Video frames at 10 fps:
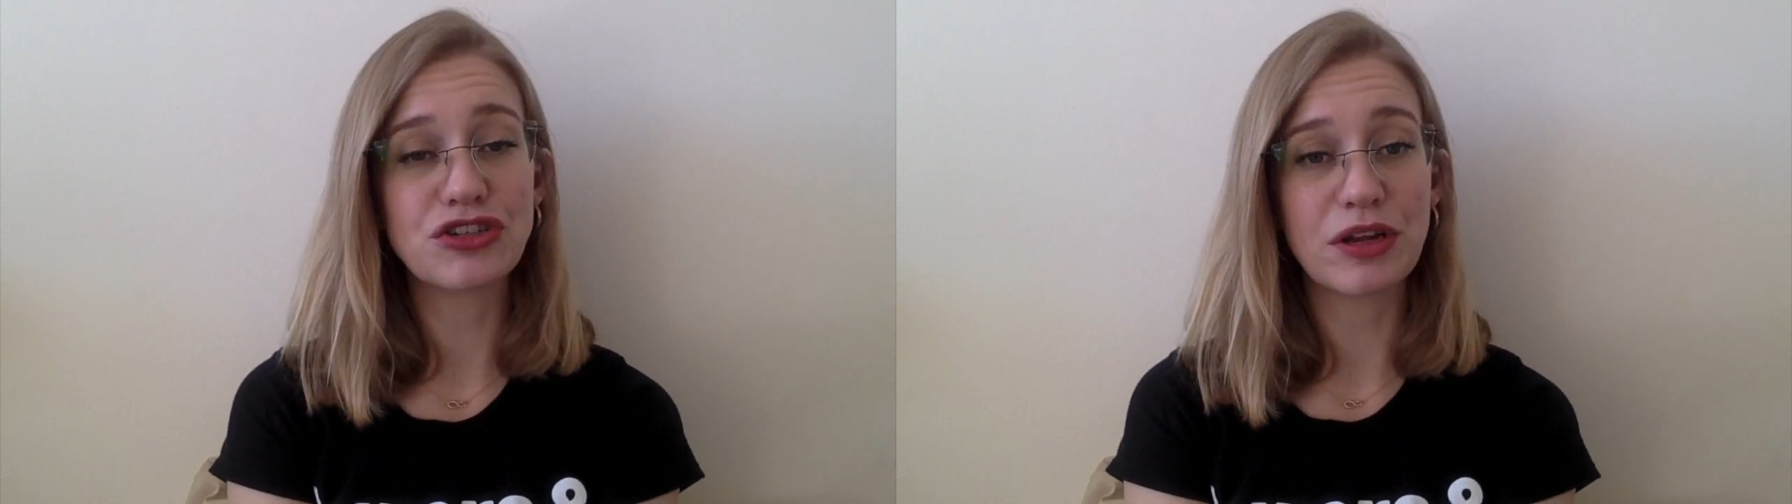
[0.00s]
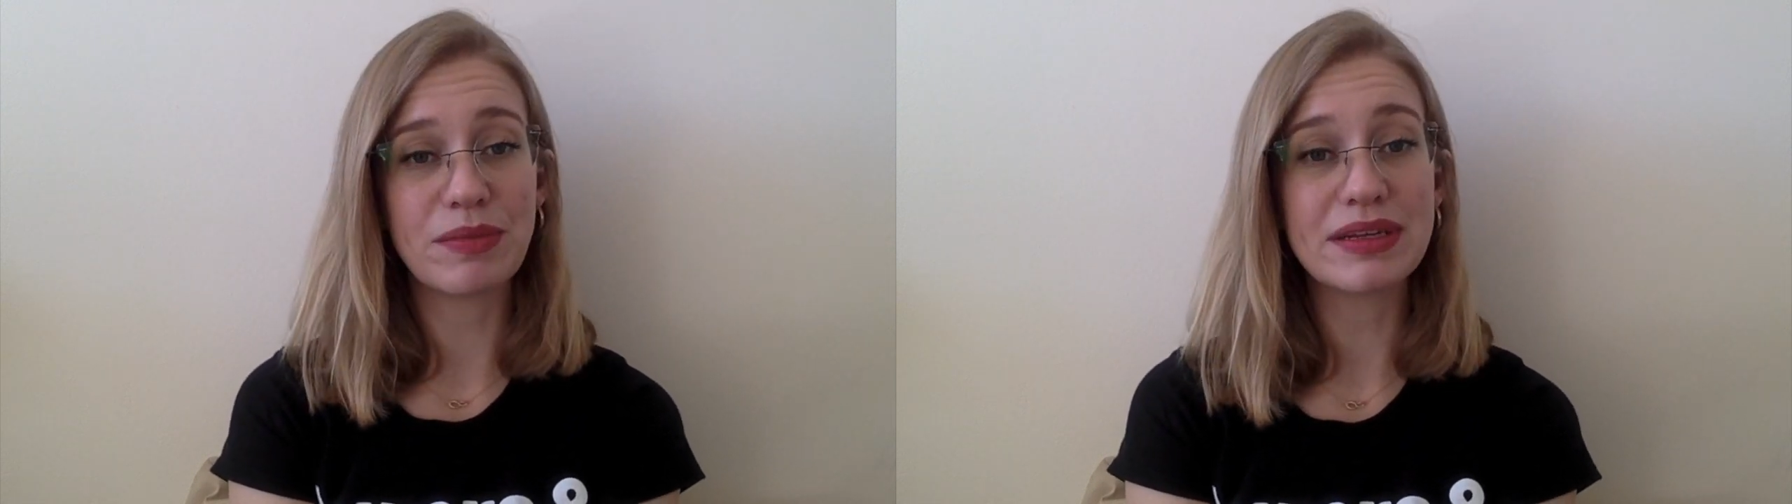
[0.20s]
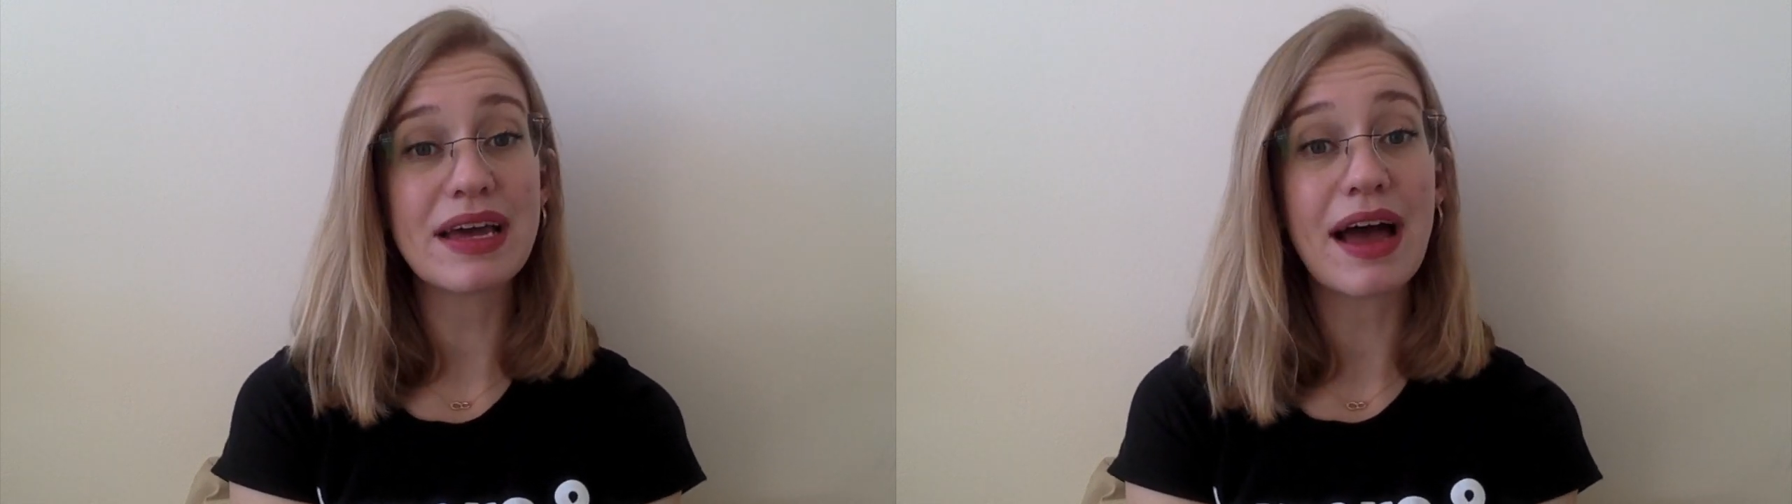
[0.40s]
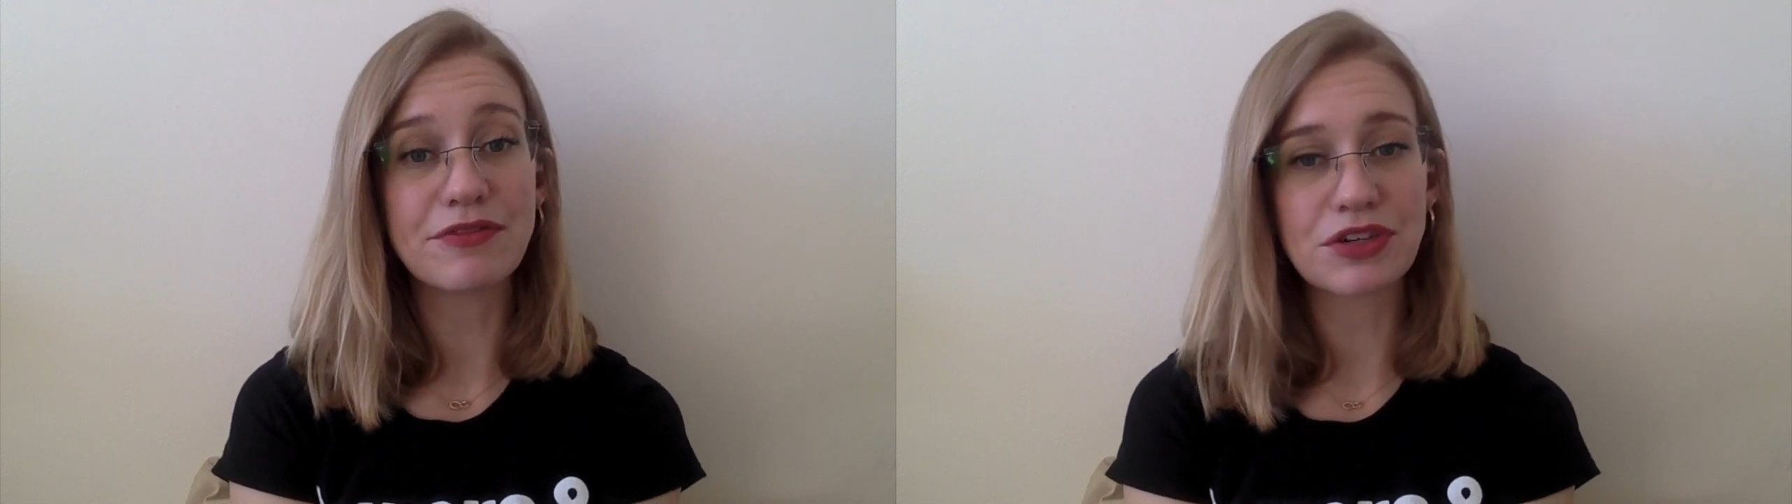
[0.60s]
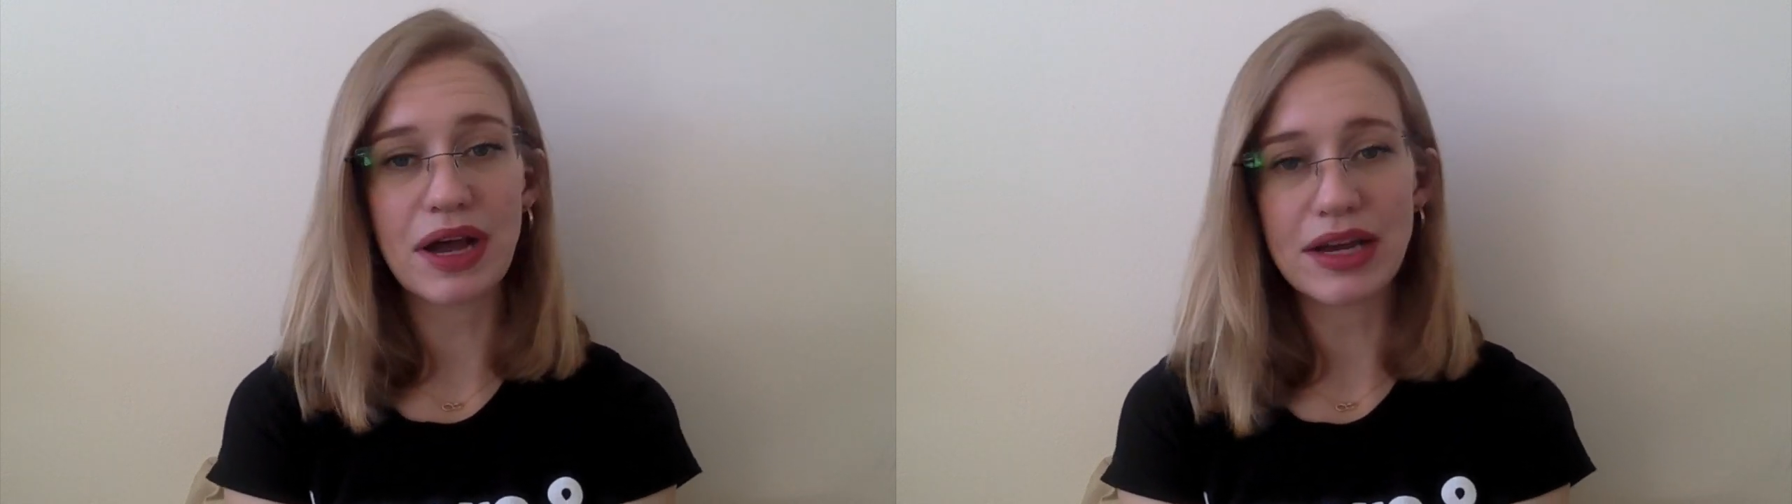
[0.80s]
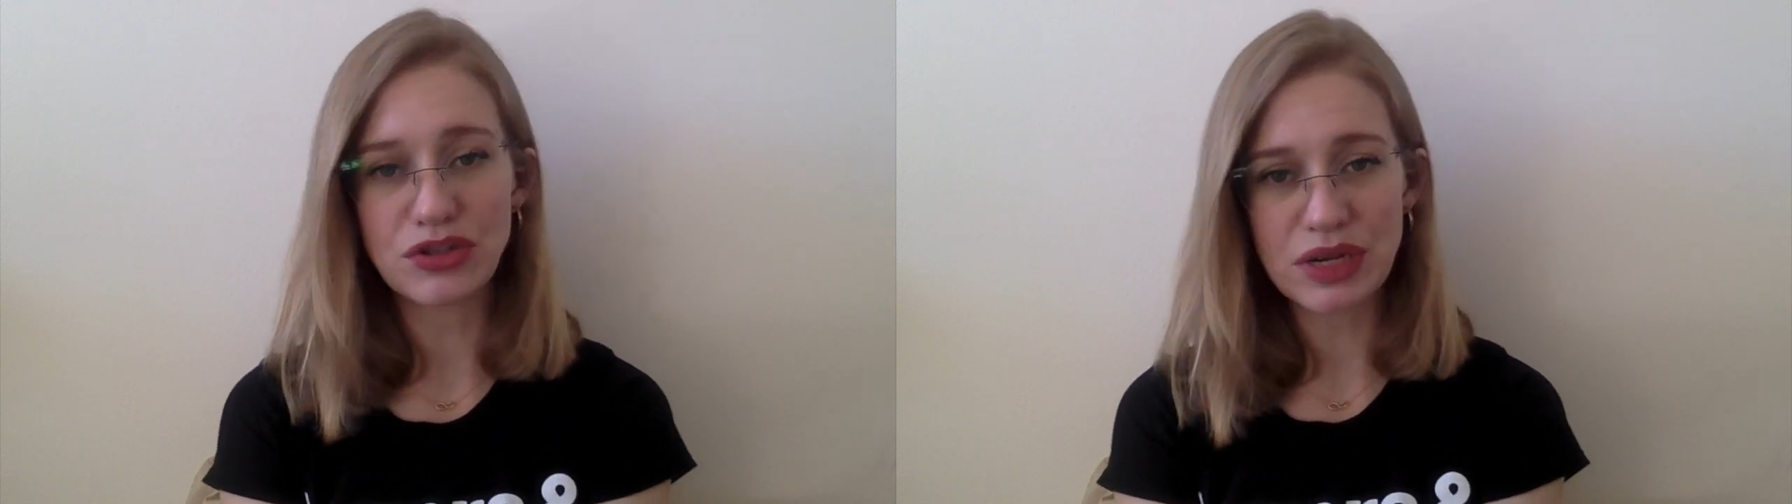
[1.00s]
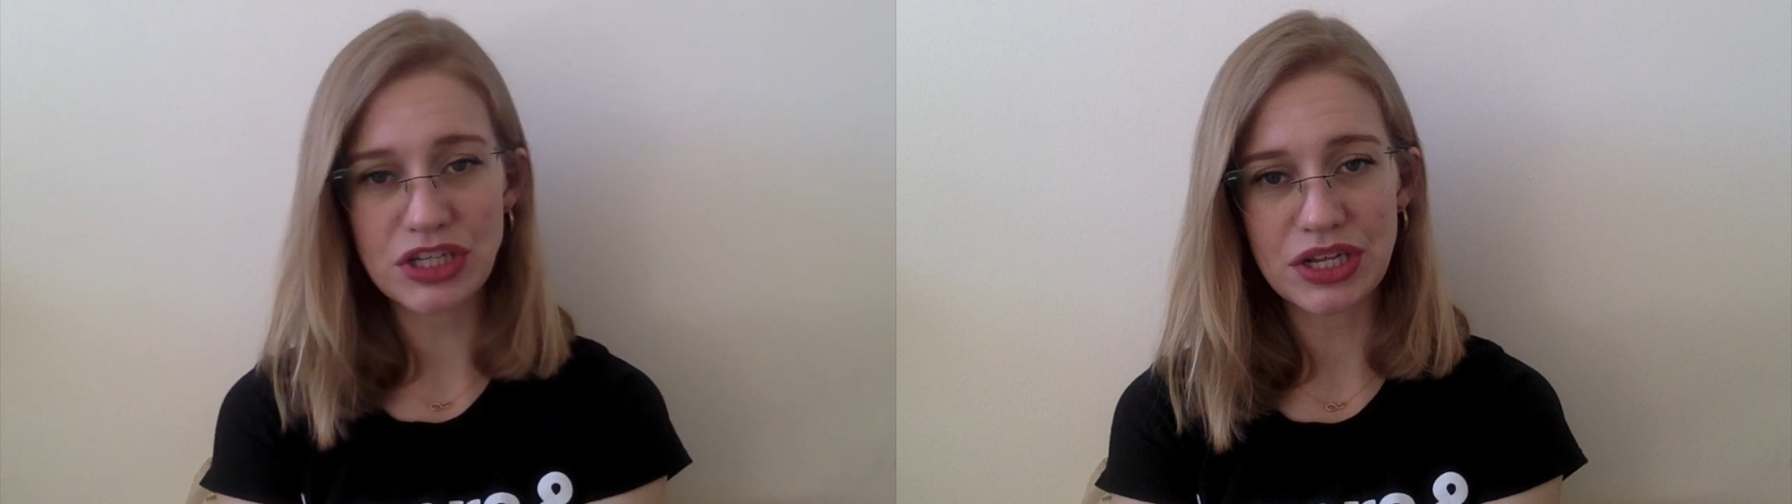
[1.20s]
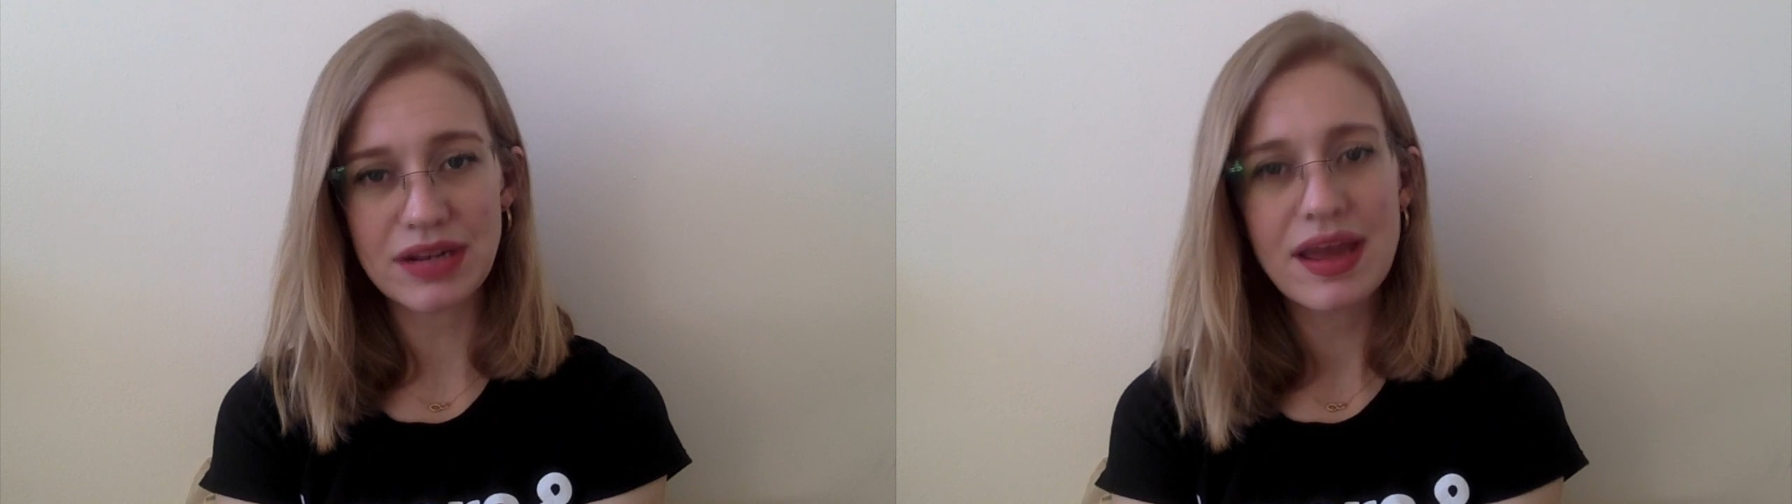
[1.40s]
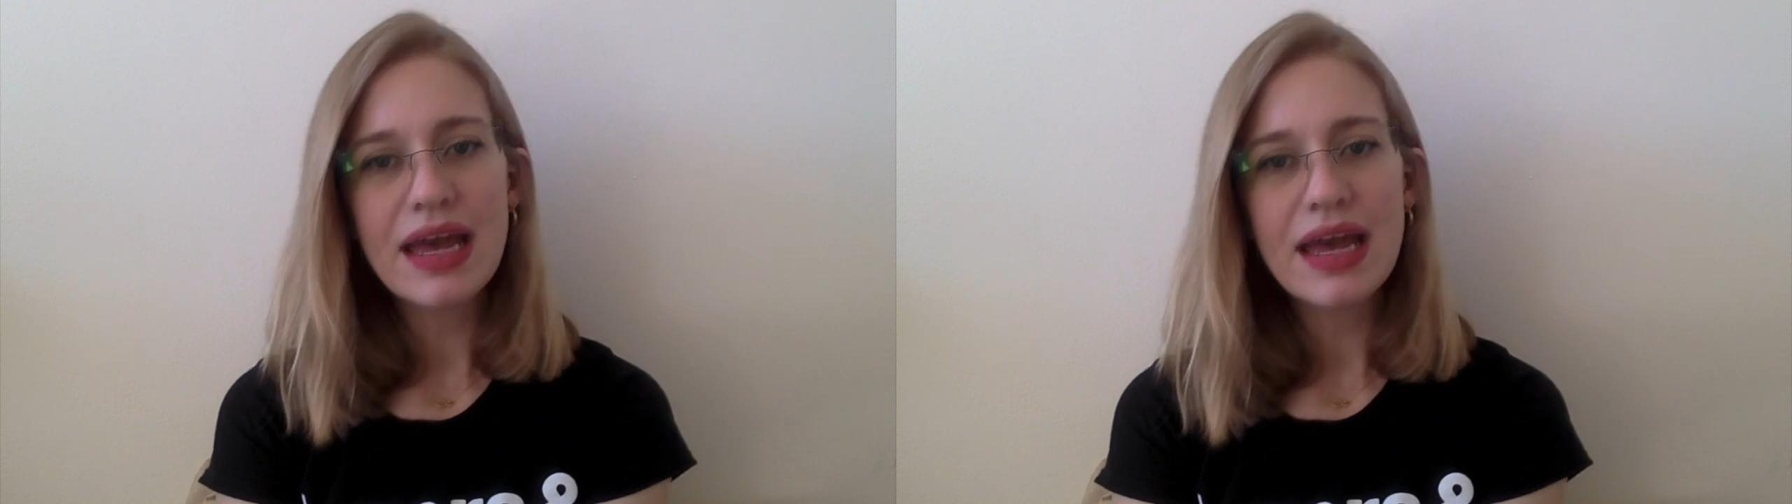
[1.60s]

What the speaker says: treatment after hydration.